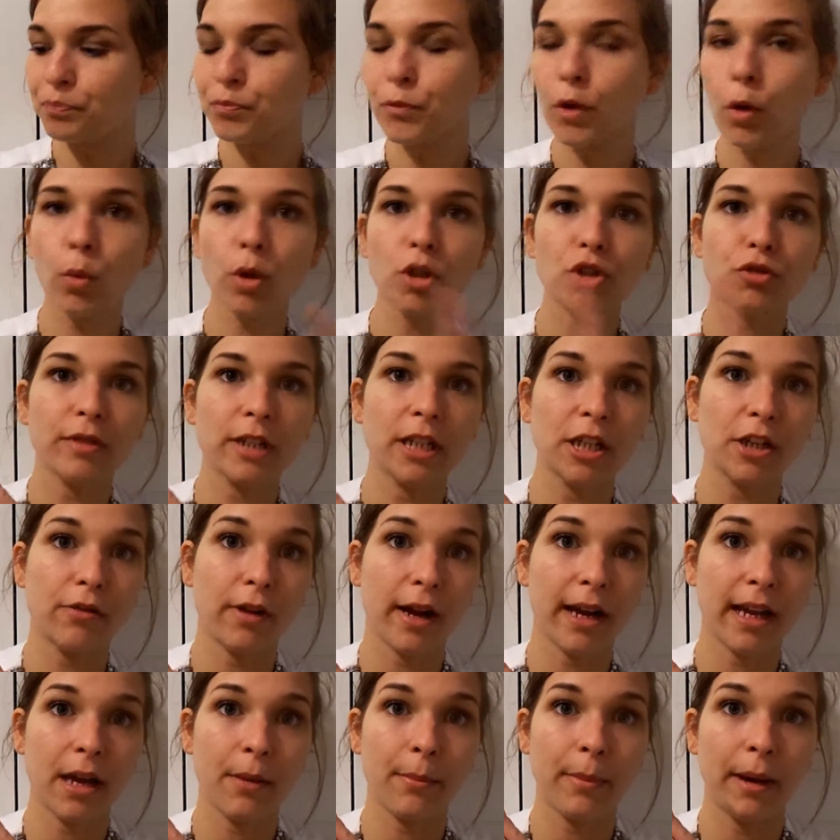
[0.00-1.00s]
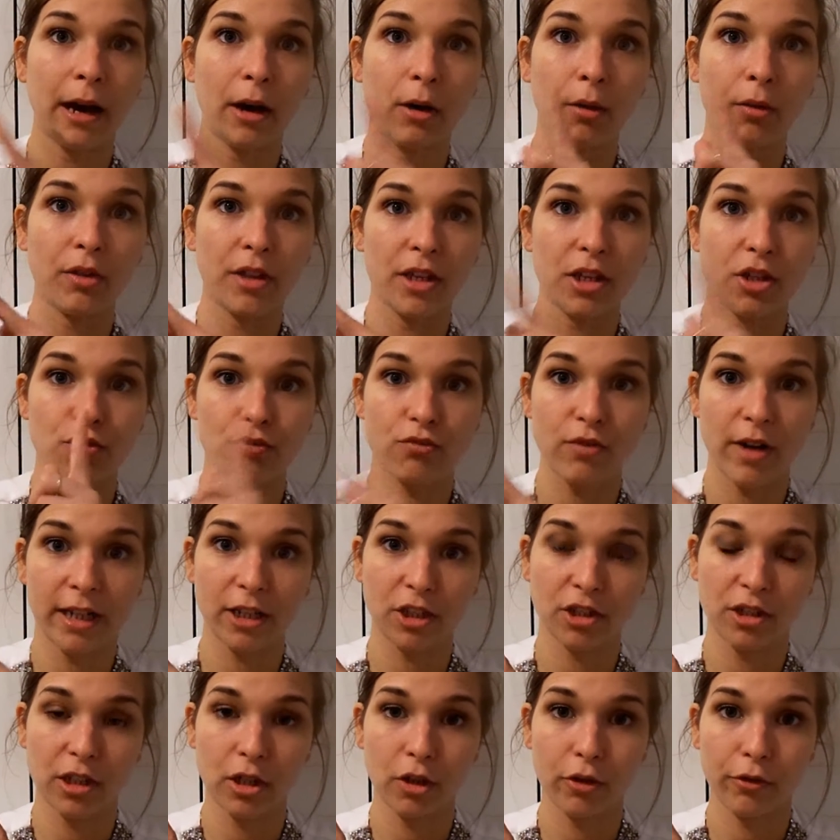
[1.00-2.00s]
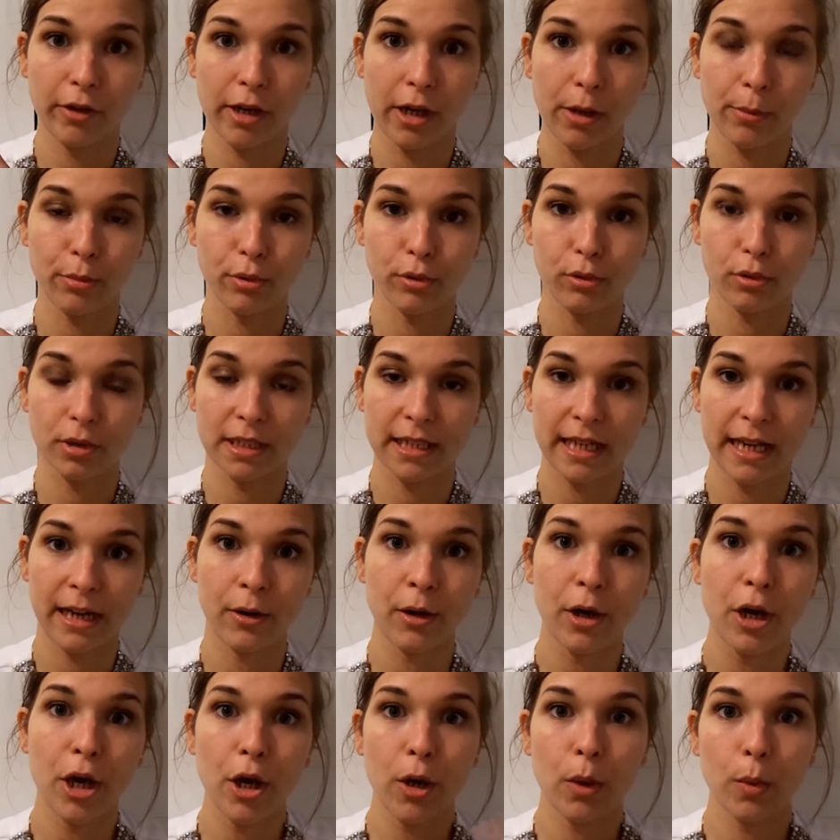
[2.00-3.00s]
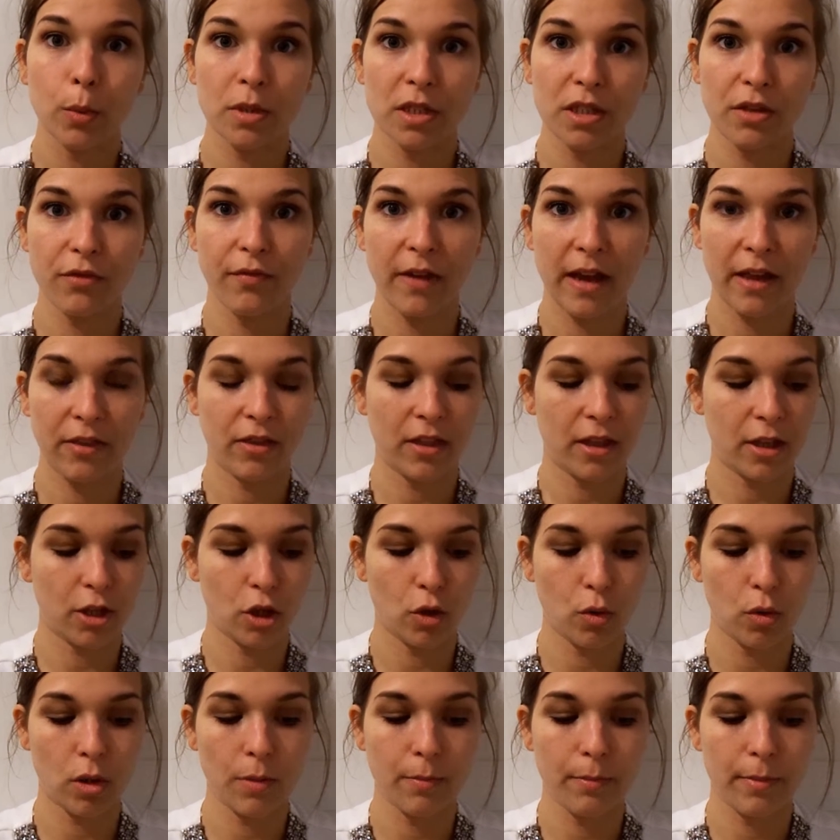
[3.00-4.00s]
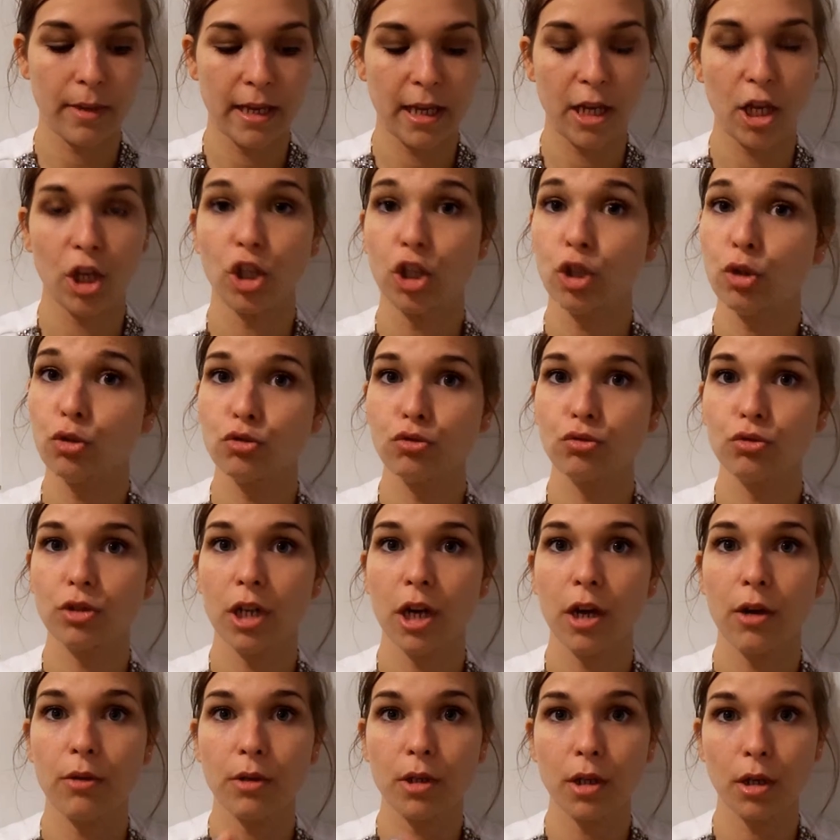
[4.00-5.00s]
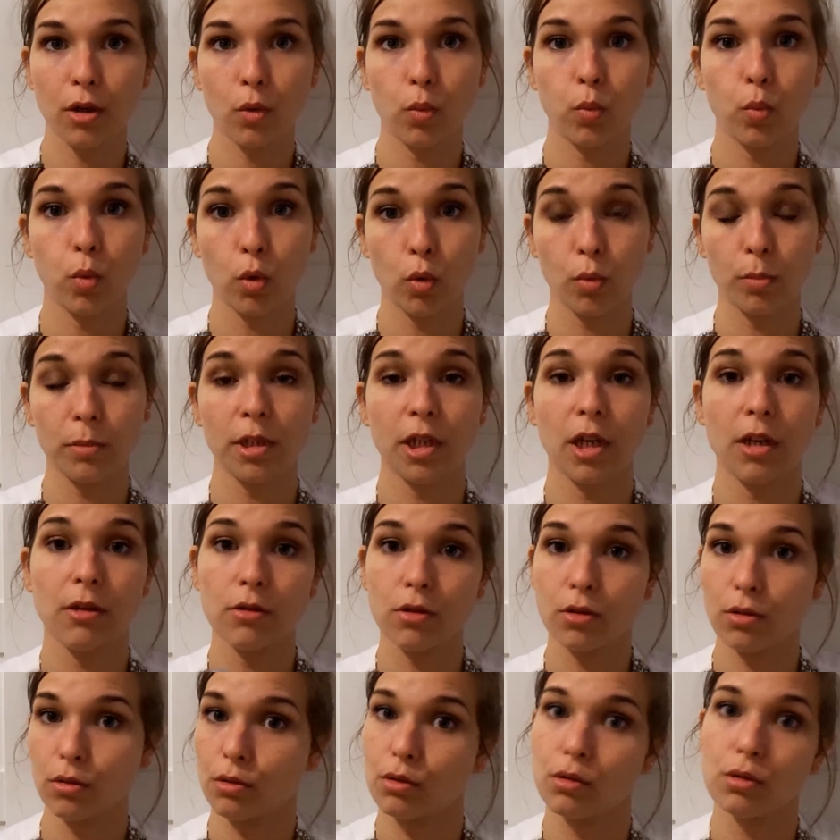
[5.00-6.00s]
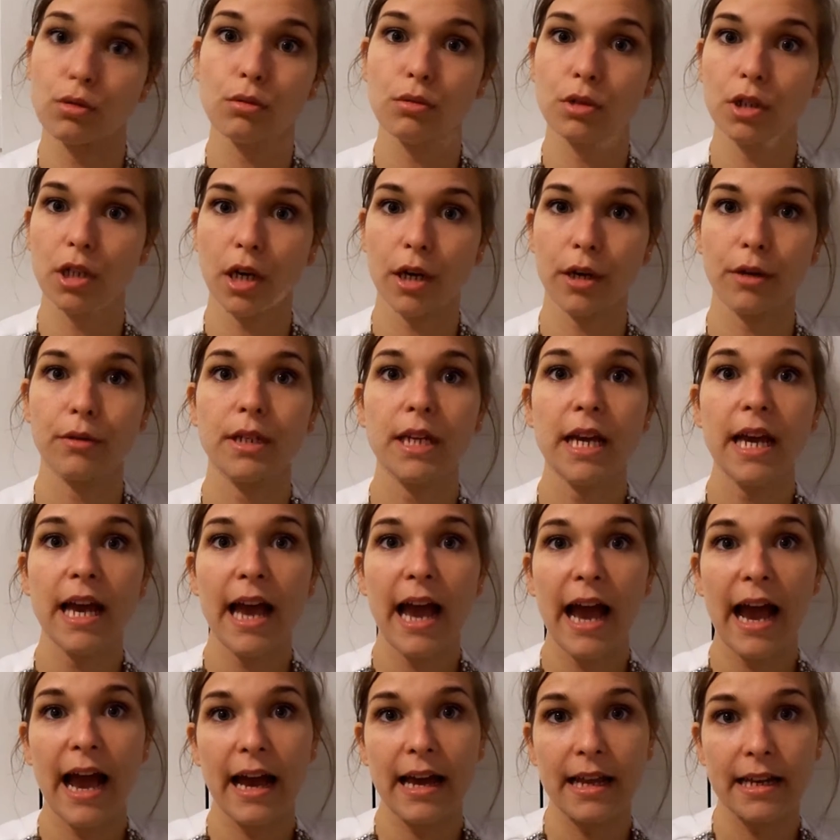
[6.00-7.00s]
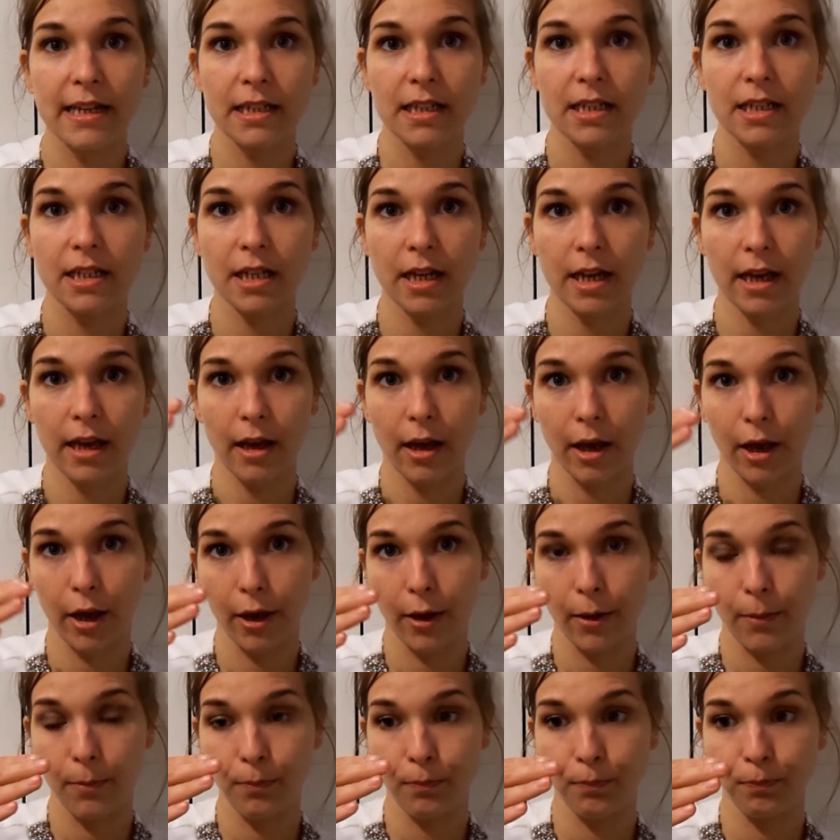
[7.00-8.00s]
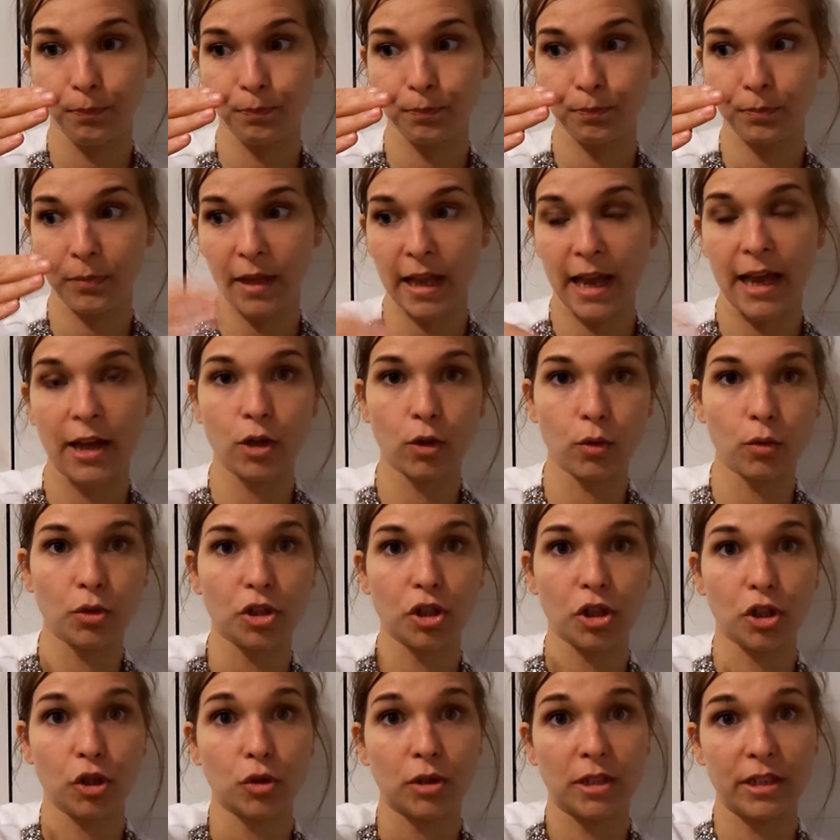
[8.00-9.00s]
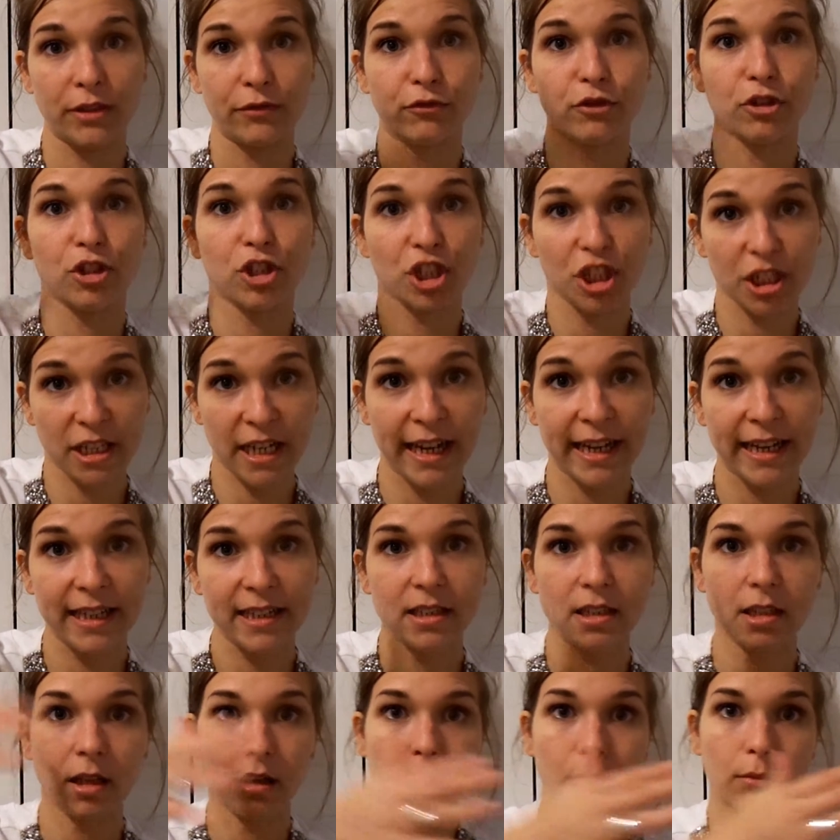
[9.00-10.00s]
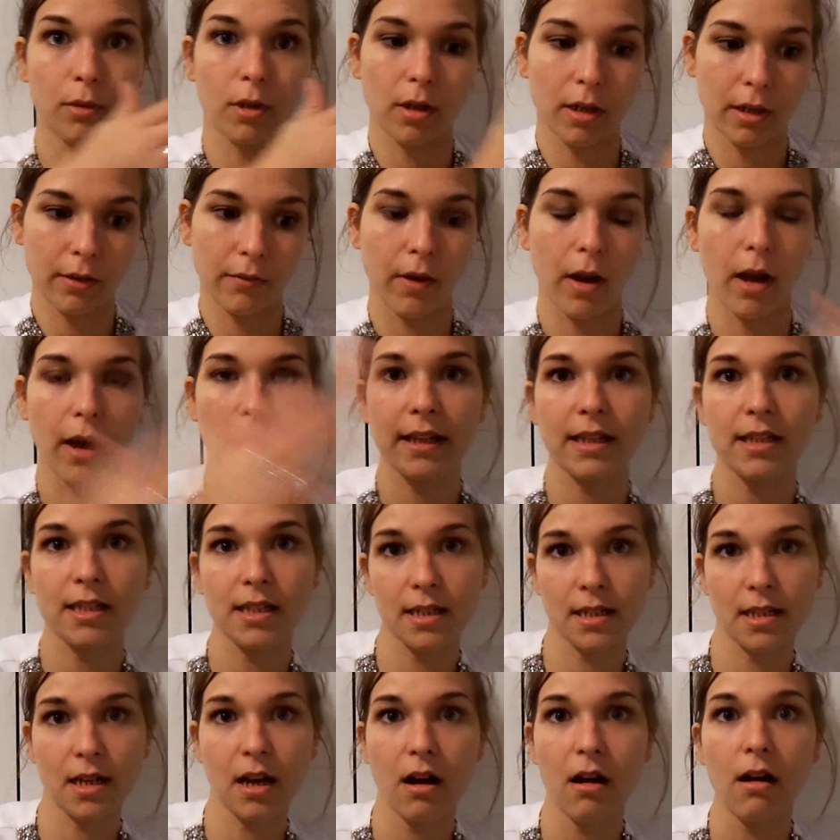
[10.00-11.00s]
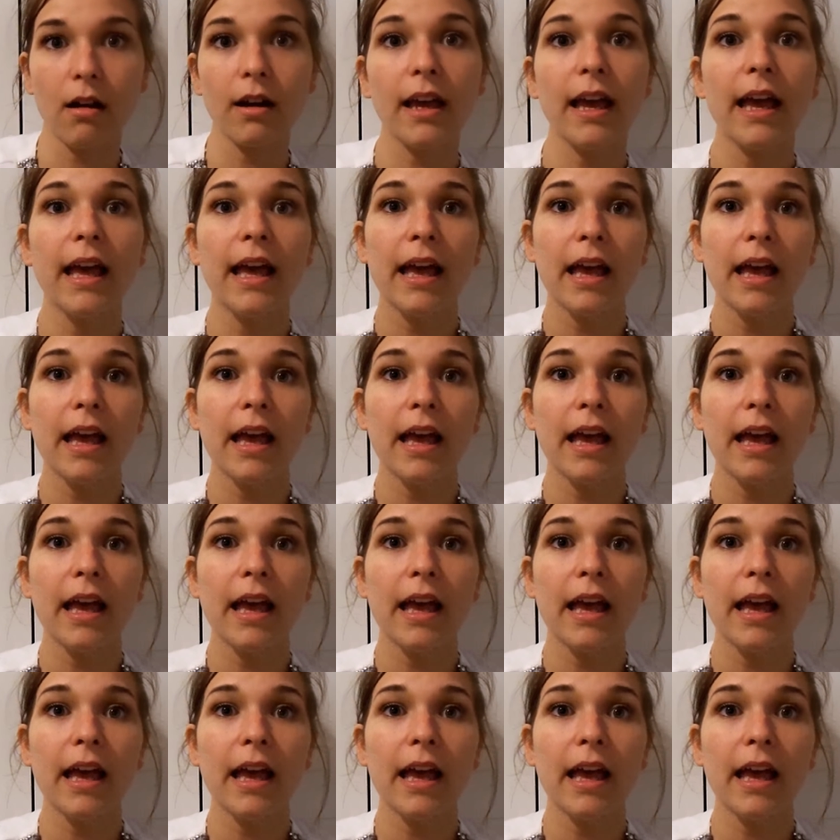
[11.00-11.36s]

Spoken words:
What's really great about this range that L'Oreal brought out was the fact that you can be neutral toned, warm toned or cool toned, and also your different shades, so kind of light to dark.